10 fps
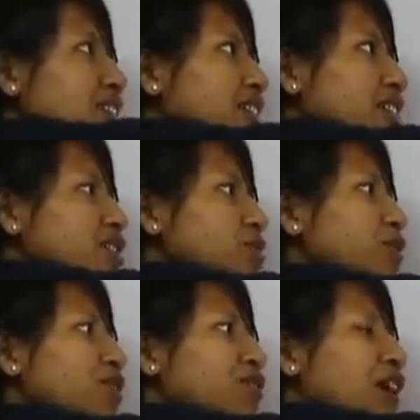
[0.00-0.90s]
here, the
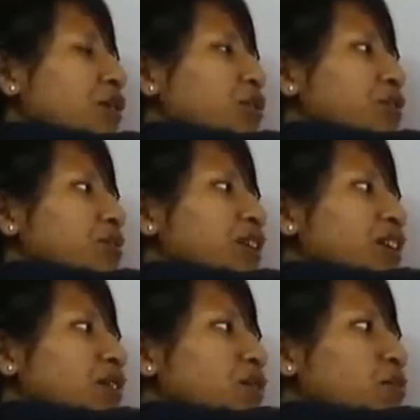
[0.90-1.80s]
speed of light will be
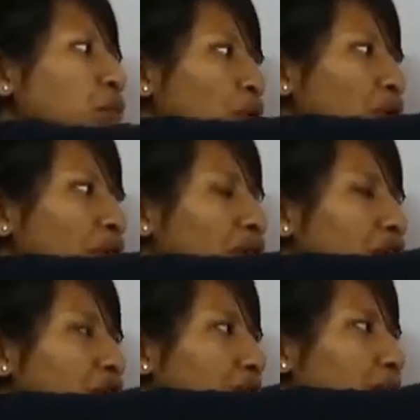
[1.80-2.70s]
more.
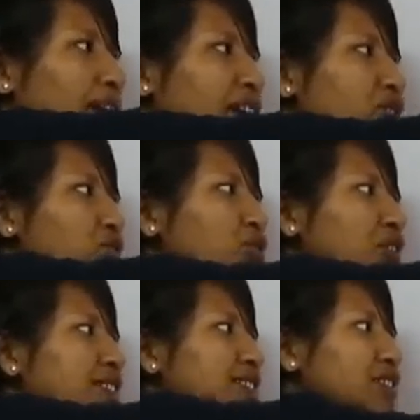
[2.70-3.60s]
But as soon
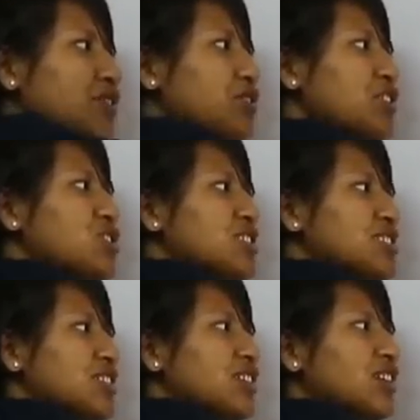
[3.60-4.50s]
as it
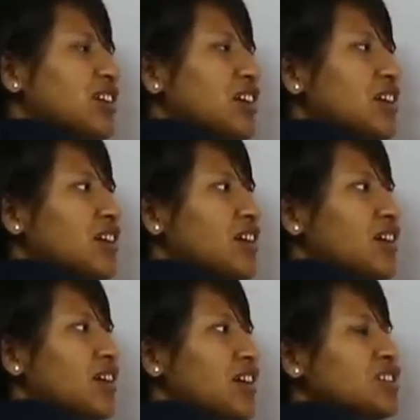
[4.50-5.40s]
reaches here,
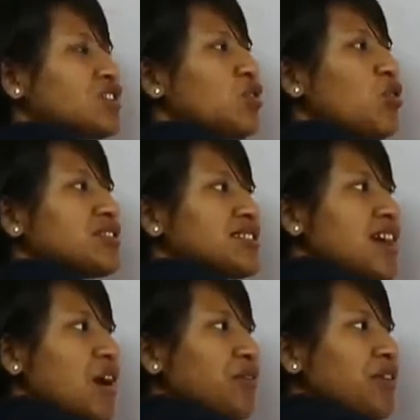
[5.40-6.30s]
okay, it slows
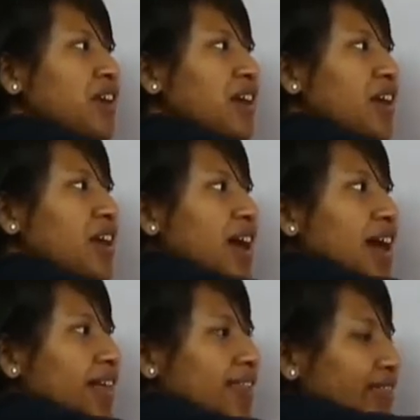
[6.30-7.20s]
down
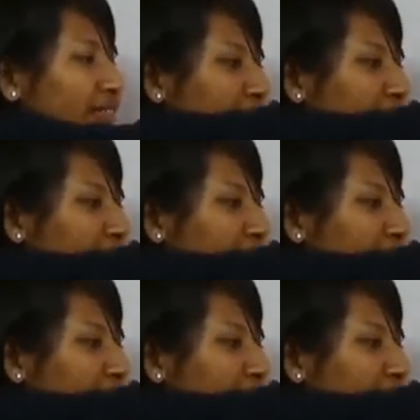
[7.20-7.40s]
and